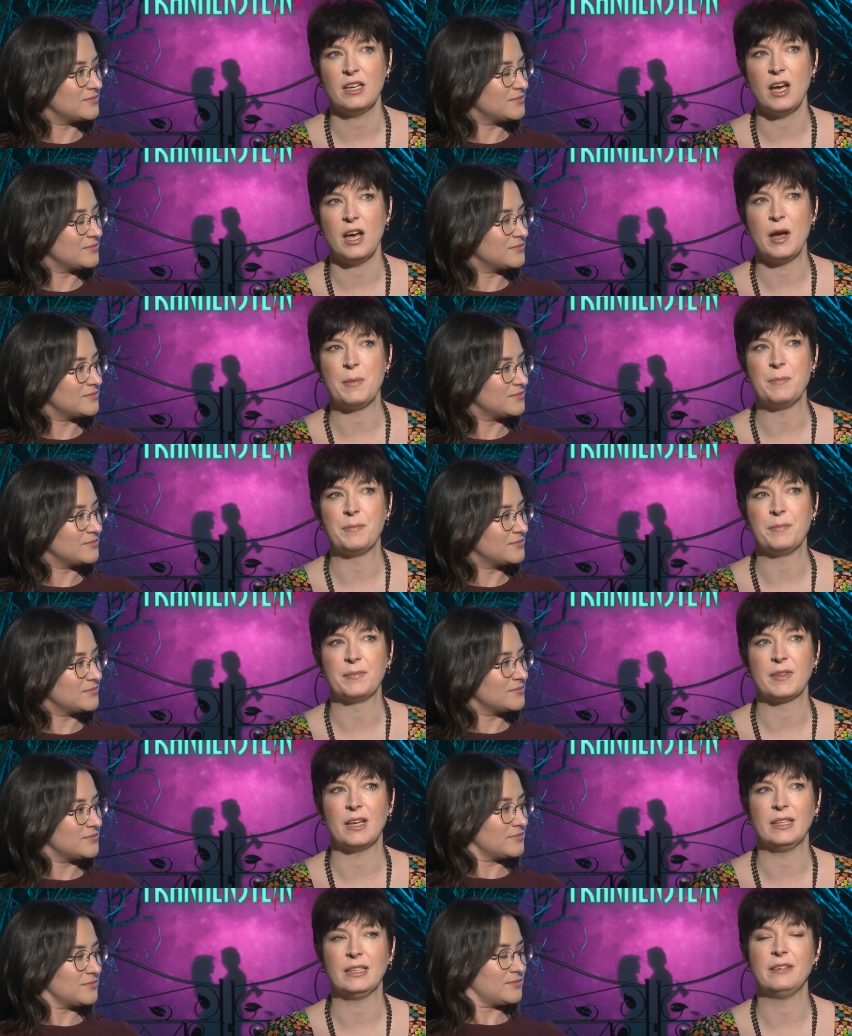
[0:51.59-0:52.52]
Speaker 1: um,
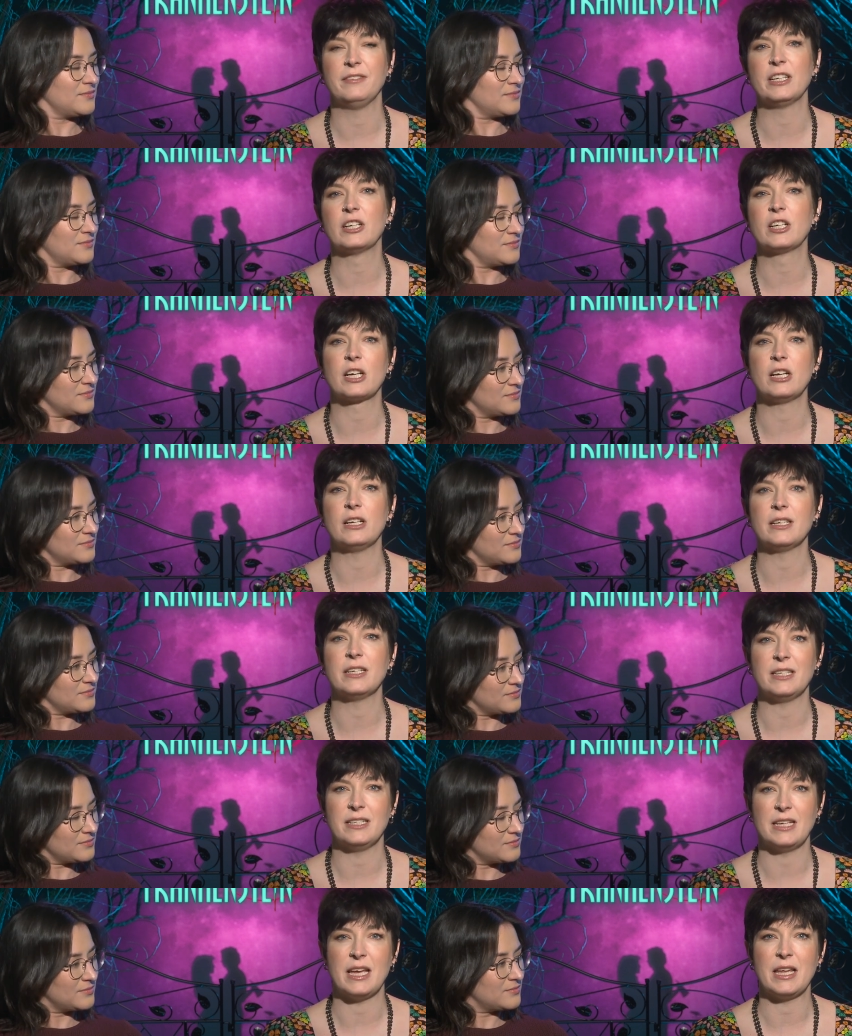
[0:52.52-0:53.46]
a living girl
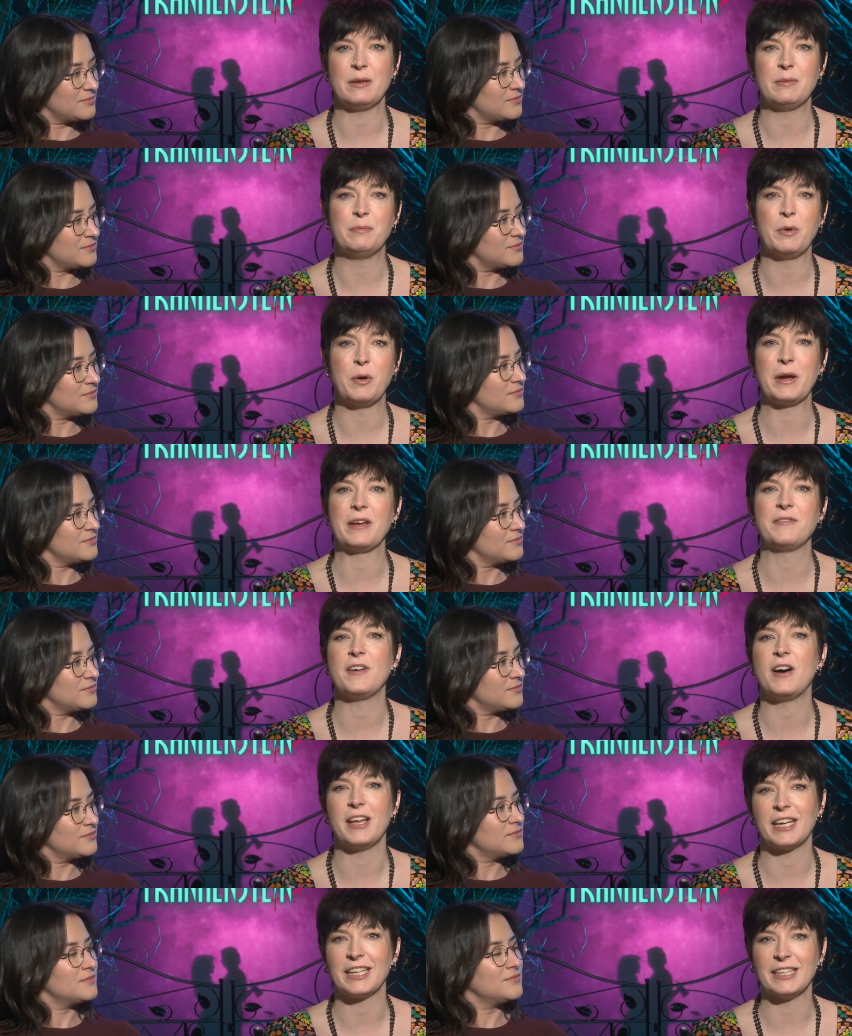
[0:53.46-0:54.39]
and a dead boy
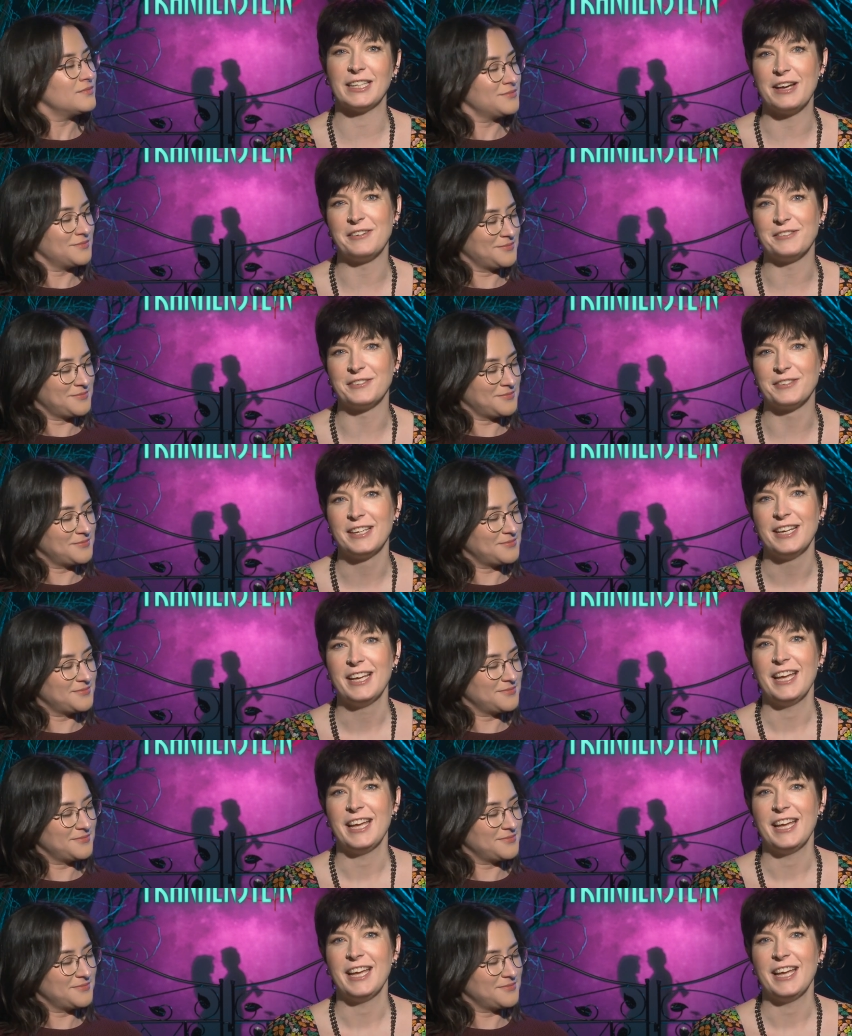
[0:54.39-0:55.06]
falling in love.